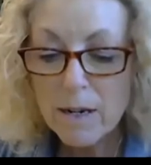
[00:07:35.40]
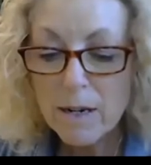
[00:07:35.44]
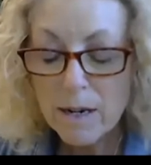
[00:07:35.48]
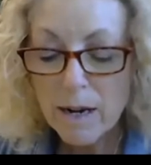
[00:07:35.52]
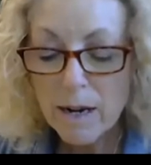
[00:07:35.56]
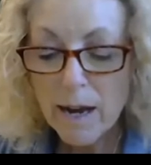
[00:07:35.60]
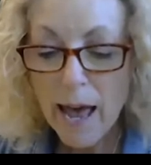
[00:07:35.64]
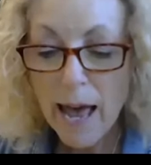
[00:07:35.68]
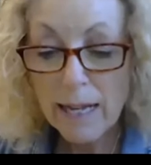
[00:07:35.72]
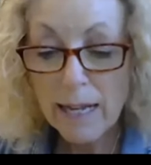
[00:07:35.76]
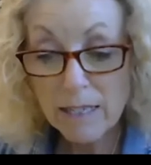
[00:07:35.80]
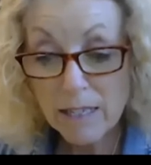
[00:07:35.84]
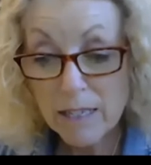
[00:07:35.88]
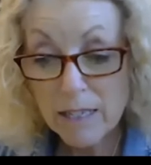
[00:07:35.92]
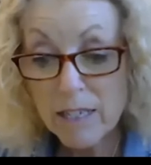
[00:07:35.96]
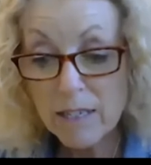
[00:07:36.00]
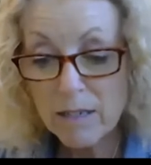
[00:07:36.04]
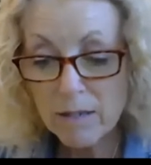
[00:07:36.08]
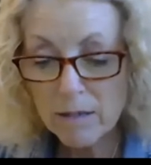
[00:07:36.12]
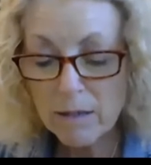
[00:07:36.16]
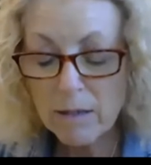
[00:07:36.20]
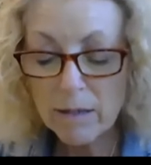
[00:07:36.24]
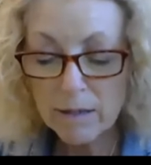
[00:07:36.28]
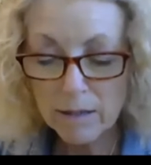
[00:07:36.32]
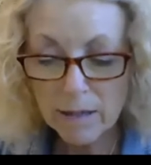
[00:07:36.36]
and
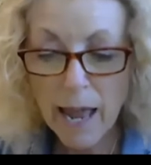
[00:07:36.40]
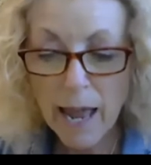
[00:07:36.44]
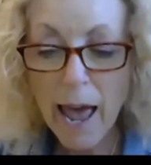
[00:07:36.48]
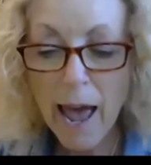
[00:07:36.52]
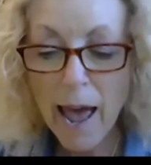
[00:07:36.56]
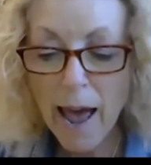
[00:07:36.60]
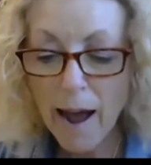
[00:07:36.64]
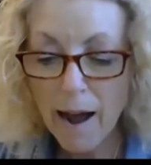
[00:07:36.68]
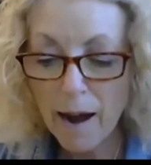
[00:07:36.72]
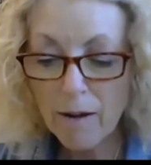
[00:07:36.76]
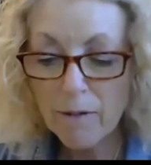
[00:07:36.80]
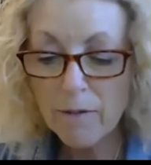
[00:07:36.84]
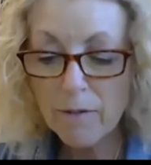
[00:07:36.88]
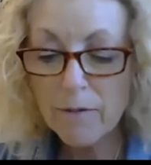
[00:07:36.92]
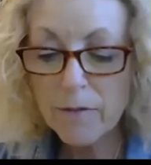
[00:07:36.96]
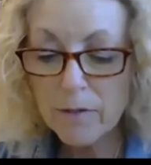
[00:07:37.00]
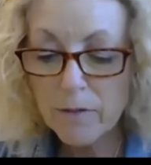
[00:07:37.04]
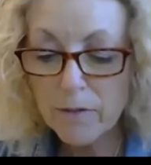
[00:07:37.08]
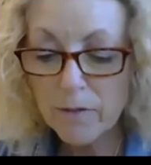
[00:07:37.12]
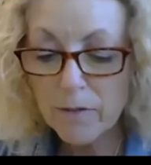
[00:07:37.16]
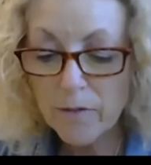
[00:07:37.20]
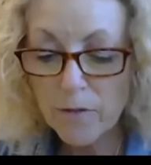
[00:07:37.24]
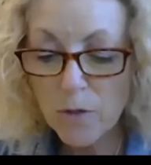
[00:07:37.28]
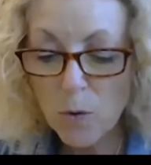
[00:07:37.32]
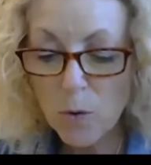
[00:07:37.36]
have
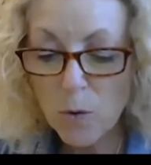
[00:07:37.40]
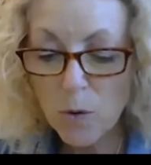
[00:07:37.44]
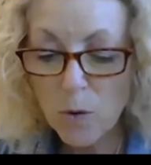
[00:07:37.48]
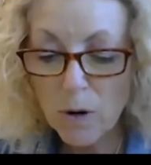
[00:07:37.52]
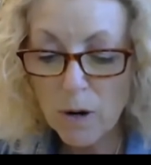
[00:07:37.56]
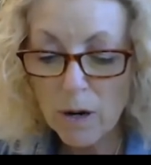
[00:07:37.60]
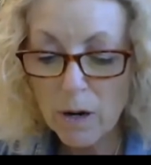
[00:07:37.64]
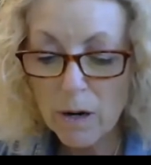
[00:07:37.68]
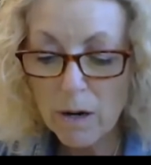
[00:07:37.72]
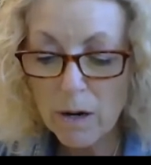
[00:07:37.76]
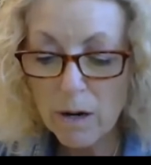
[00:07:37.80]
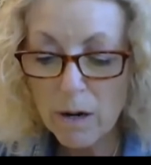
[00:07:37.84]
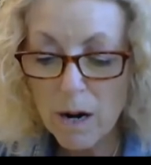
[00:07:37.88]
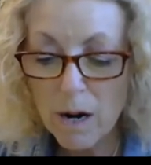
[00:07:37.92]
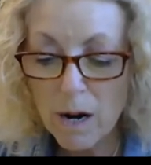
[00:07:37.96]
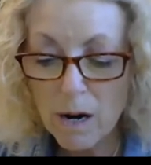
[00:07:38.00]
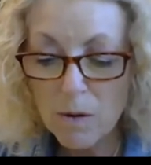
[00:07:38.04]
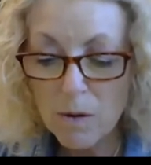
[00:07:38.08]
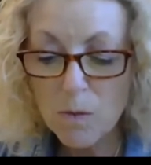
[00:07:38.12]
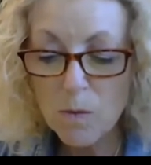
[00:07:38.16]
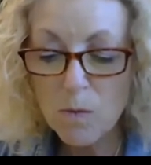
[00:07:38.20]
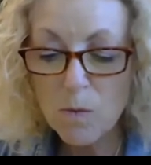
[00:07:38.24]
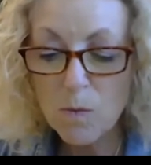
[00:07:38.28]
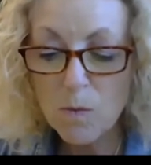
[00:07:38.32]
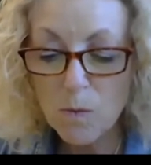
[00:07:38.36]
for
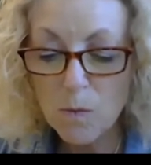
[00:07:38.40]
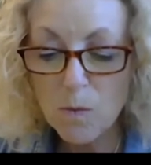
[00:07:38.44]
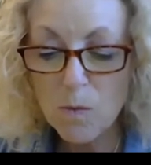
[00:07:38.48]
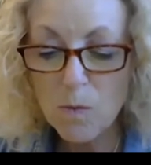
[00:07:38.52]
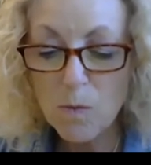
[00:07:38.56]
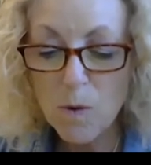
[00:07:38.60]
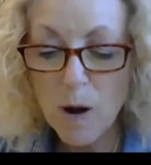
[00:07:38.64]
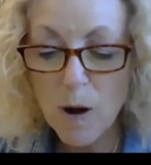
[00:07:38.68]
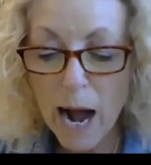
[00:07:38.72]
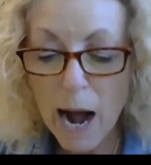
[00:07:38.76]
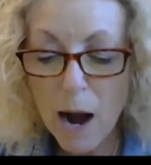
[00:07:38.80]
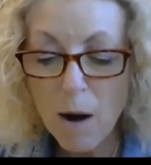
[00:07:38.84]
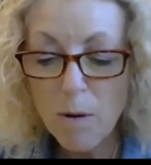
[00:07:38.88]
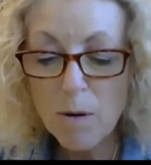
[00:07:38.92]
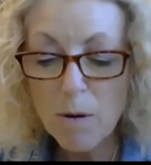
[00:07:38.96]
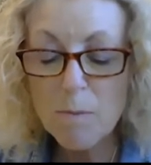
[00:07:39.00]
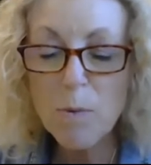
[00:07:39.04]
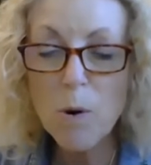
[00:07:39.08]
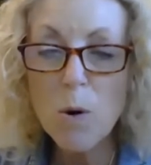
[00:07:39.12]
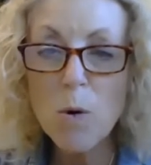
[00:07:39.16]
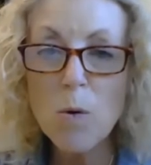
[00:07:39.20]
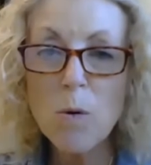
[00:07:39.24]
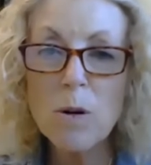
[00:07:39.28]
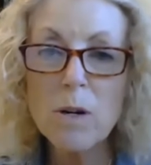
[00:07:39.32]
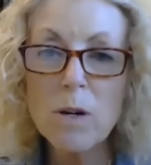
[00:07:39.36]
how
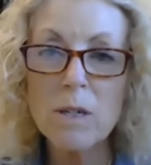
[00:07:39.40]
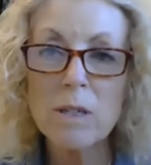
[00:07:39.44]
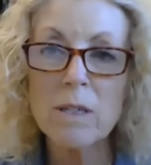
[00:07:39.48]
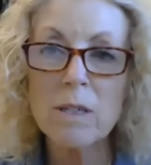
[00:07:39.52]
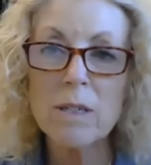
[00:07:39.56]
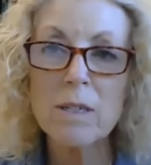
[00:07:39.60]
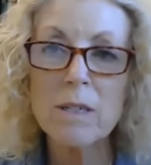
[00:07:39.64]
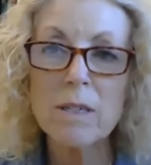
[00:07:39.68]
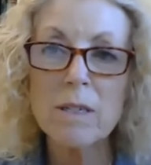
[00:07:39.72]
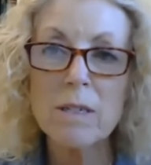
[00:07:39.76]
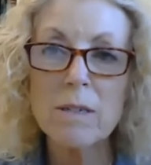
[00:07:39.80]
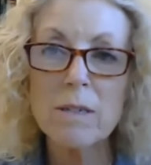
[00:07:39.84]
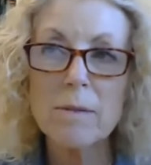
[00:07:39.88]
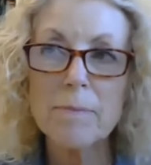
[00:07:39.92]
important